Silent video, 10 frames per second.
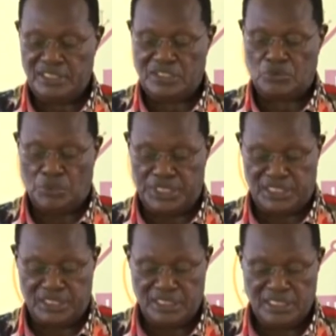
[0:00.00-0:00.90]
that
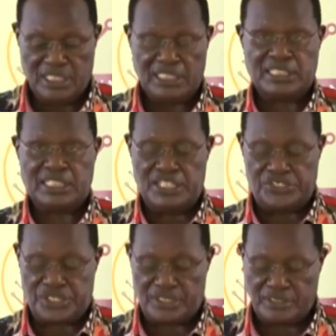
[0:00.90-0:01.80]
we as a
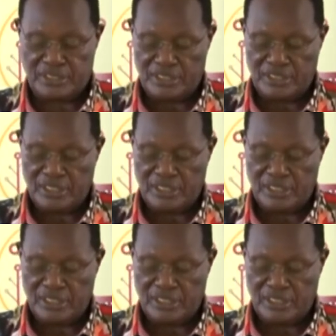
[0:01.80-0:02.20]
nation